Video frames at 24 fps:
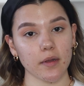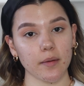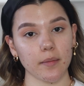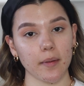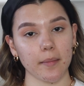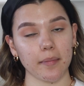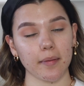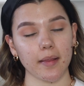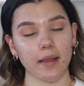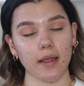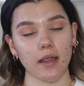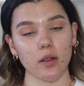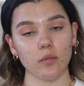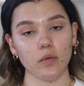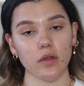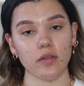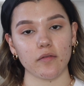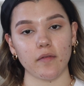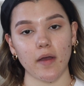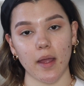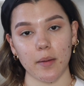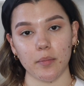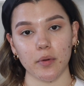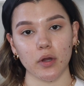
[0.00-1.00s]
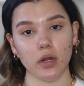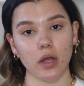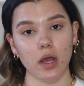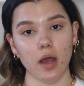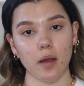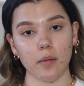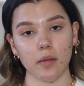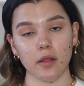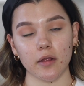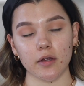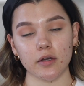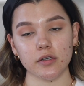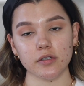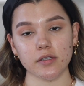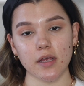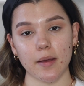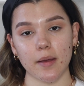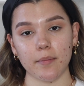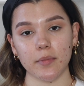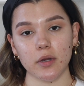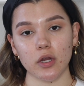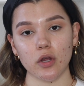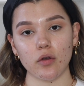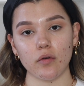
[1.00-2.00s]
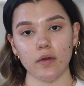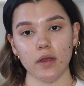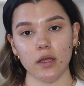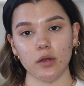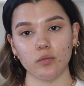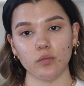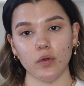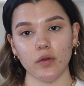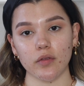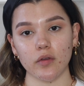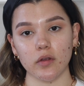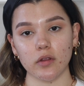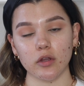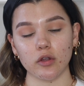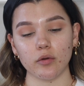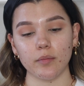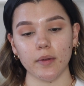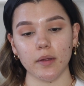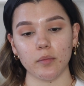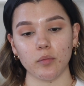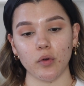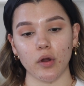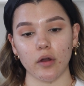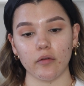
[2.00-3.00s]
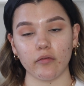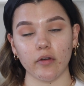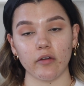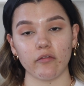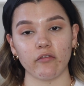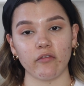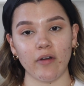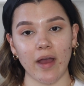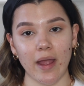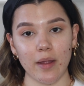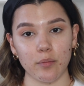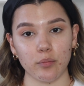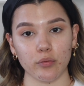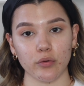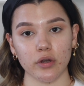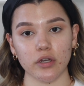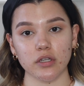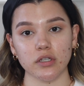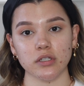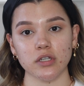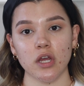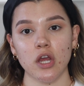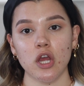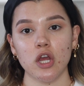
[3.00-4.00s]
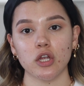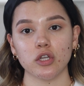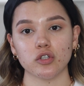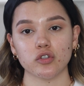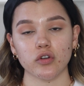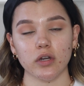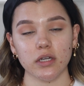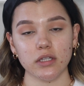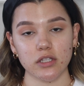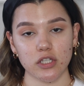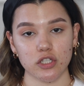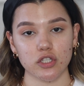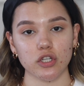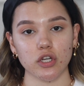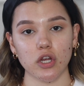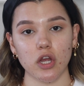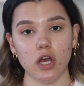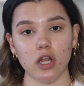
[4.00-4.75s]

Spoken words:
I'm going to be playing with vibrant colors, I'm going to go in with a little bit more of a vibrant transition